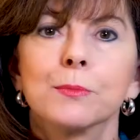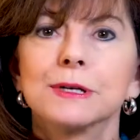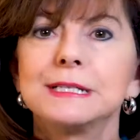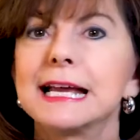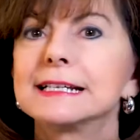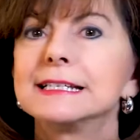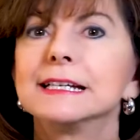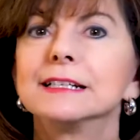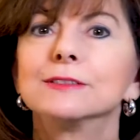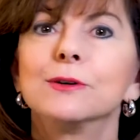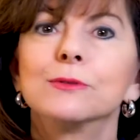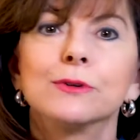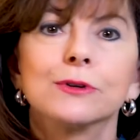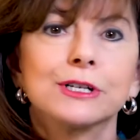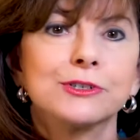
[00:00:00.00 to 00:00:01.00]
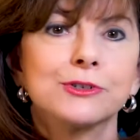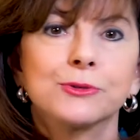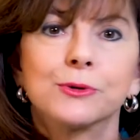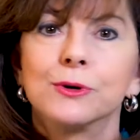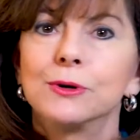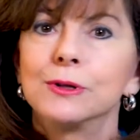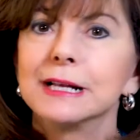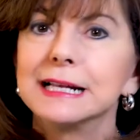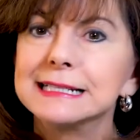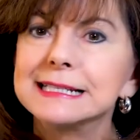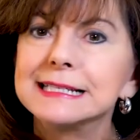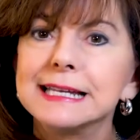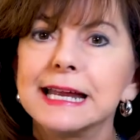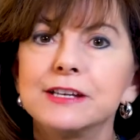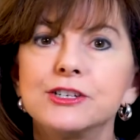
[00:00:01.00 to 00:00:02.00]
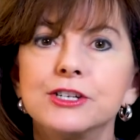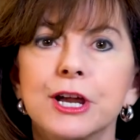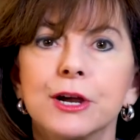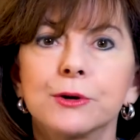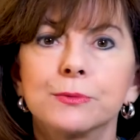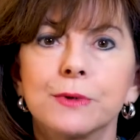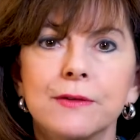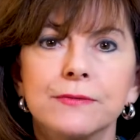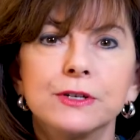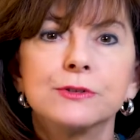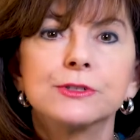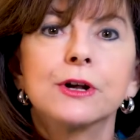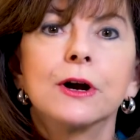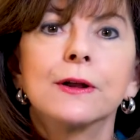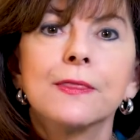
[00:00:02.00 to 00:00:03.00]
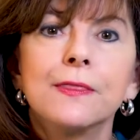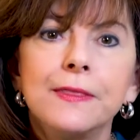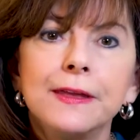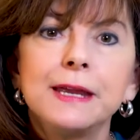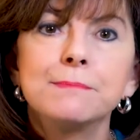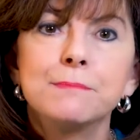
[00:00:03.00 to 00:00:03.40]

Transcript: Protecting local control and state-shared revenues are the